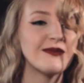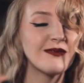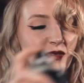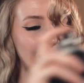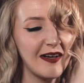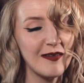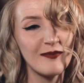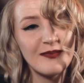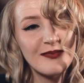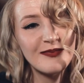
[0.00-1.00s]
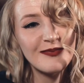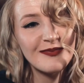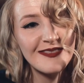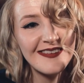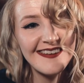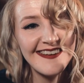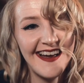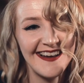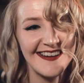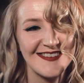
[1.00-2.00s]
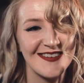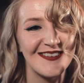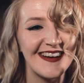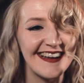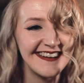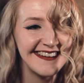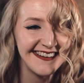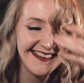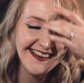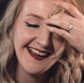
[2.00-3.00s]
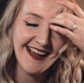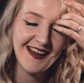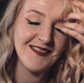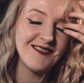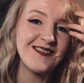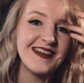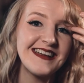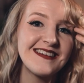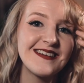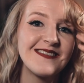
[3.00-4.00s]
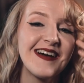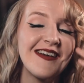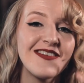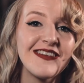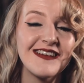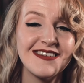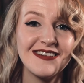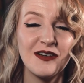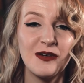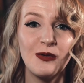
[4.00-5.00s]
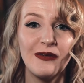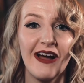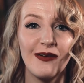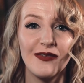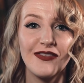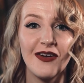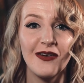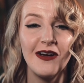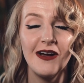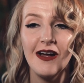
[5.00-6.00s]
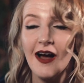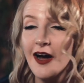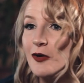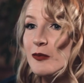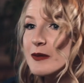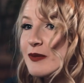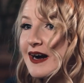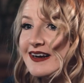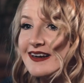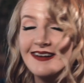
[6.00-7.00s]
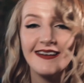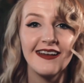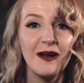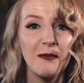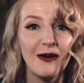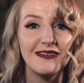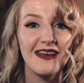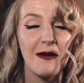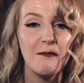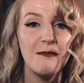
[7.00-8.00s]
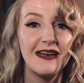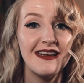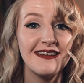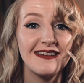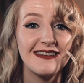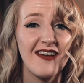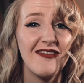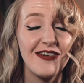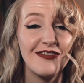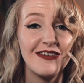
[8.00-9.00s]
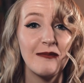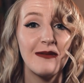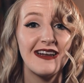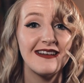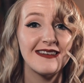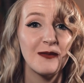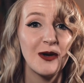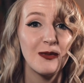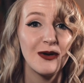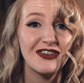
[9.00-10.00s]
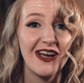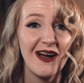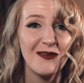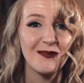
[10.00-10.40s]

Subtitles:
Right. That is all in. We need to wait for this to cool down, so I'll be back in about 10 minutes, 10-15 minutes, and we'll brush it out.